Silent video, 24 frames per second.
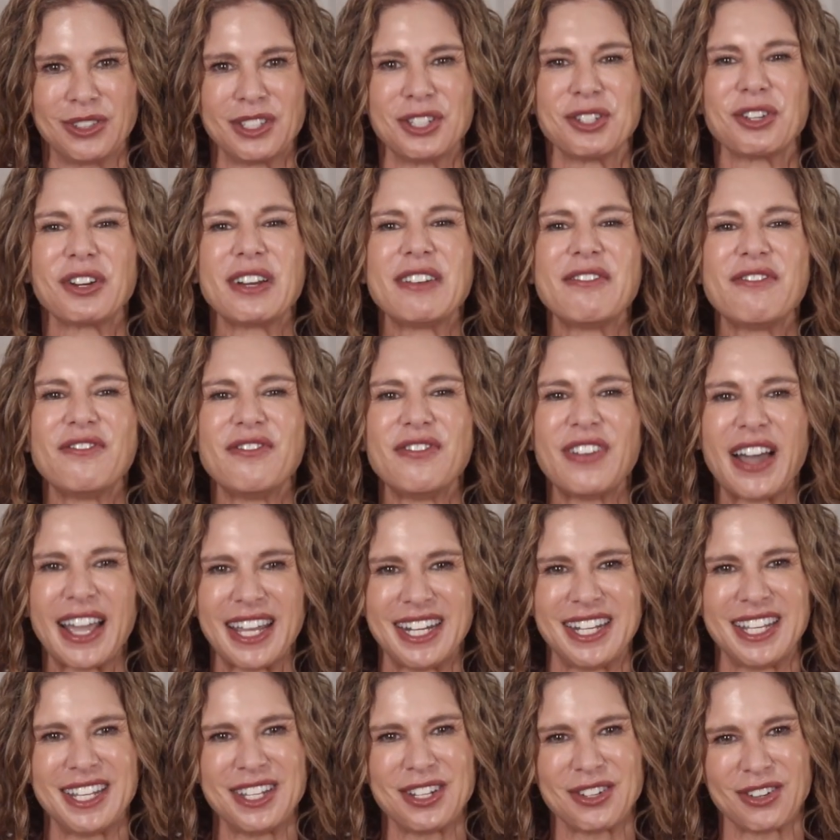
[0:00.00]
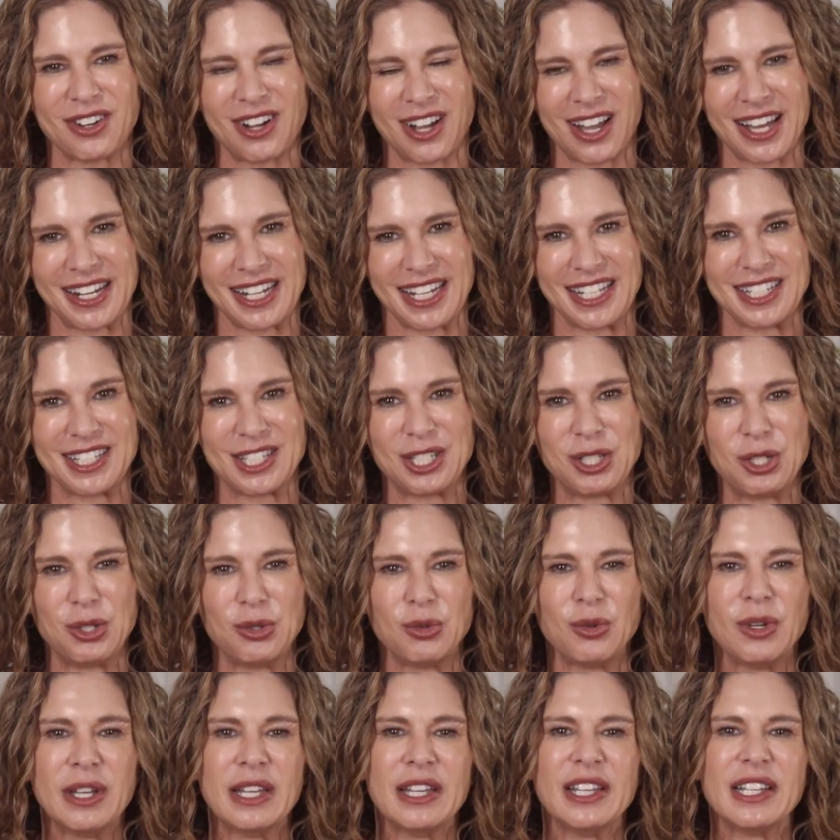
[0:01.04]
you're inviting your audience
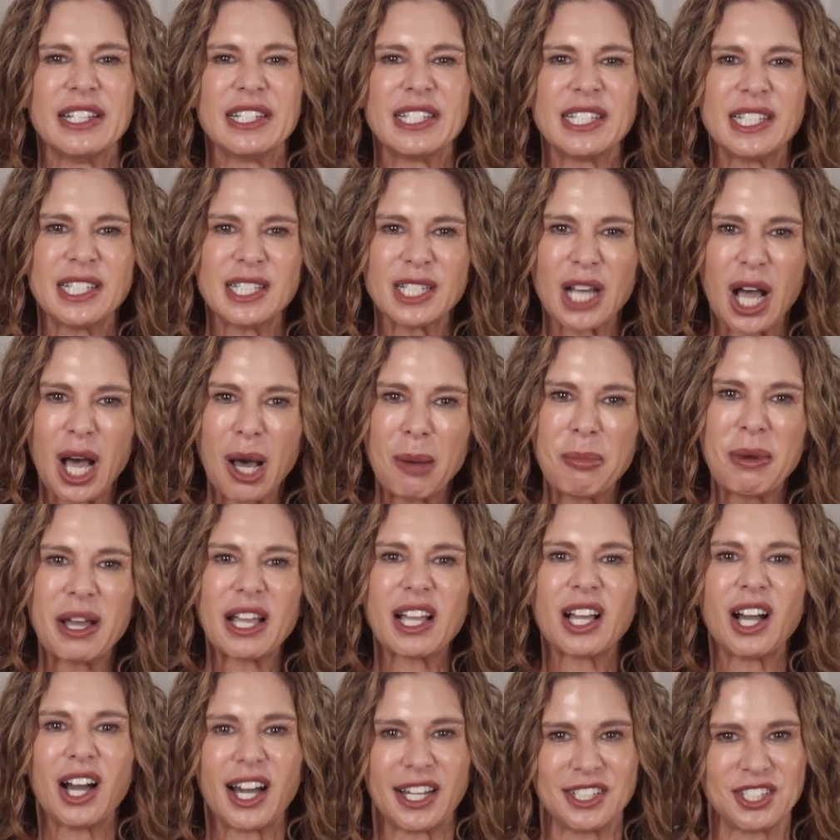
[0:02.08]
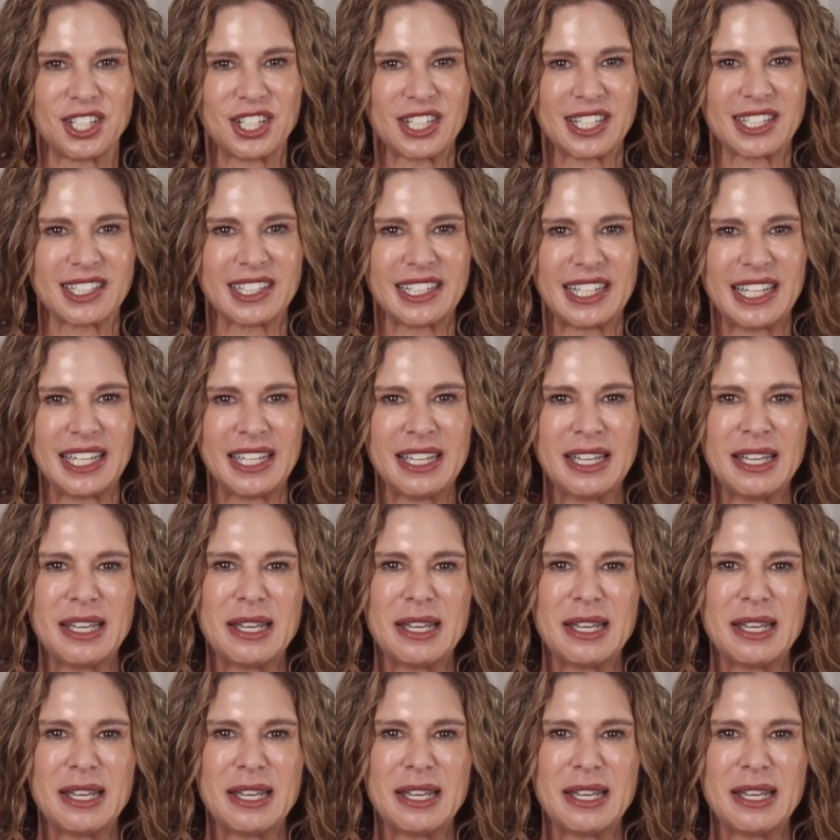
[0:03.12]
to subconsciously